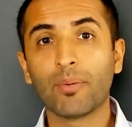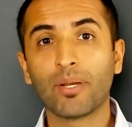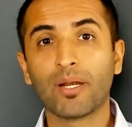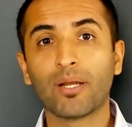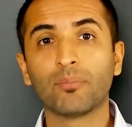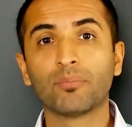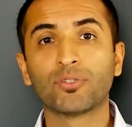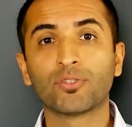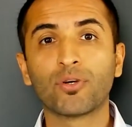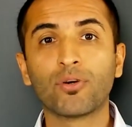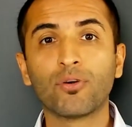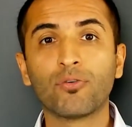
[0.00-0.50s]
an
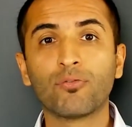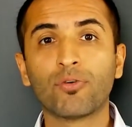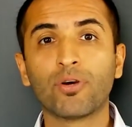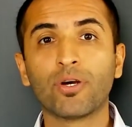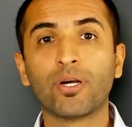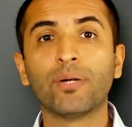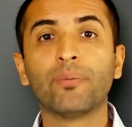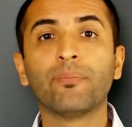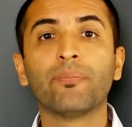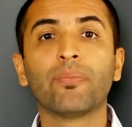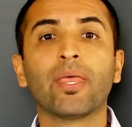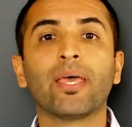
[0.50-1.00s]

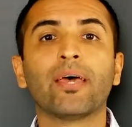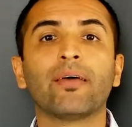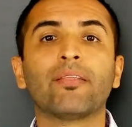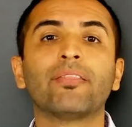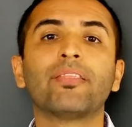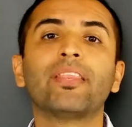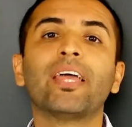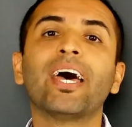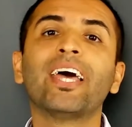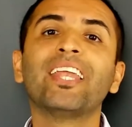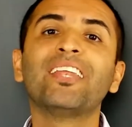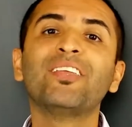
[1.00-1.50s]
observer,
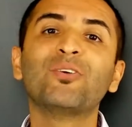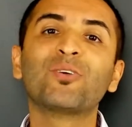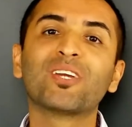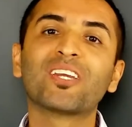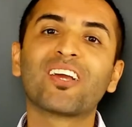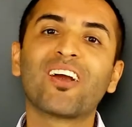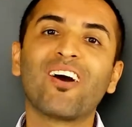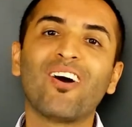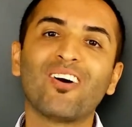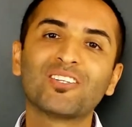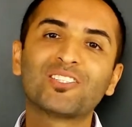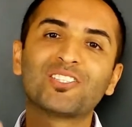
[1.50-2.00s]
then you
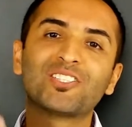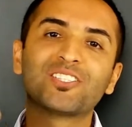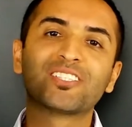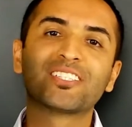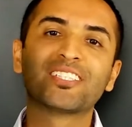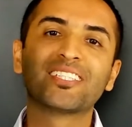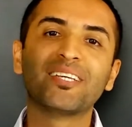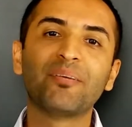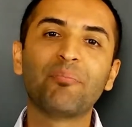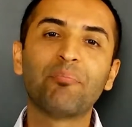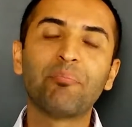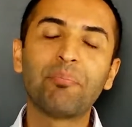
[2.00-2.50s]
can
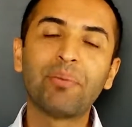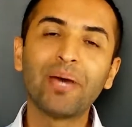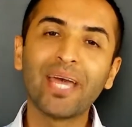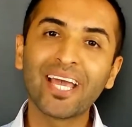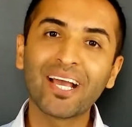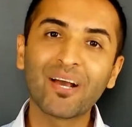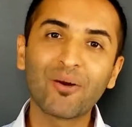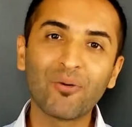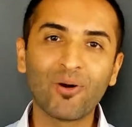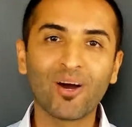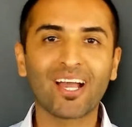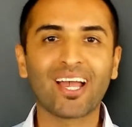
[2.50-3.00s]
consciously
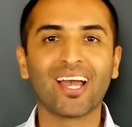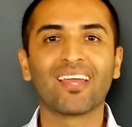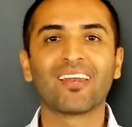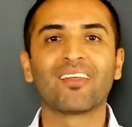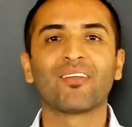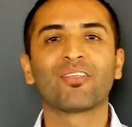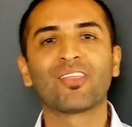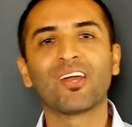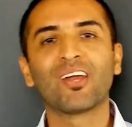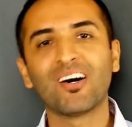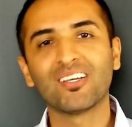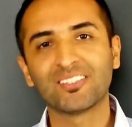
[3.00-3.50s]
pick what kind
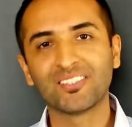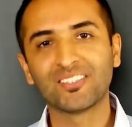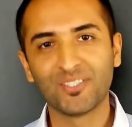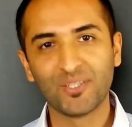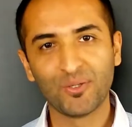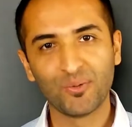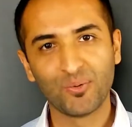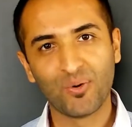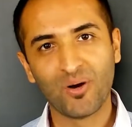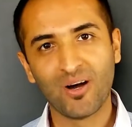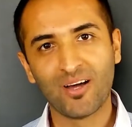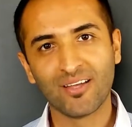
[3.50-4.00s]
of thoughts
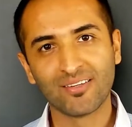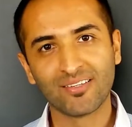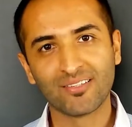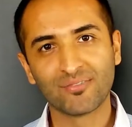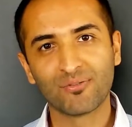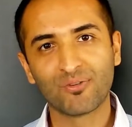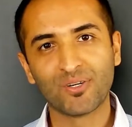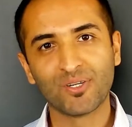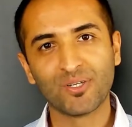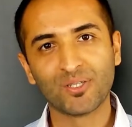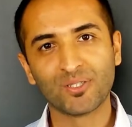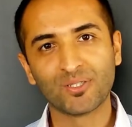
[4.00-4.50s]
you want
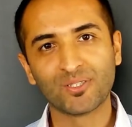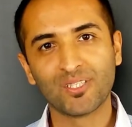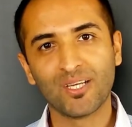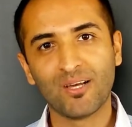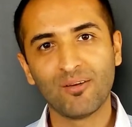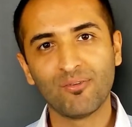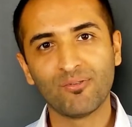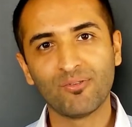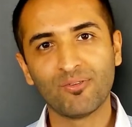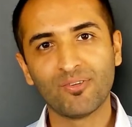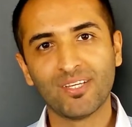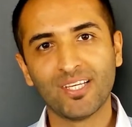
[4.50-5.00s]
for
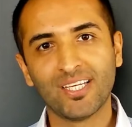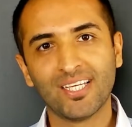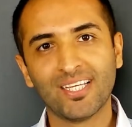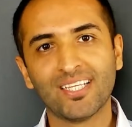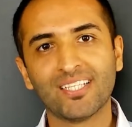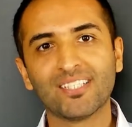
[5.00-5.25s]
yourself.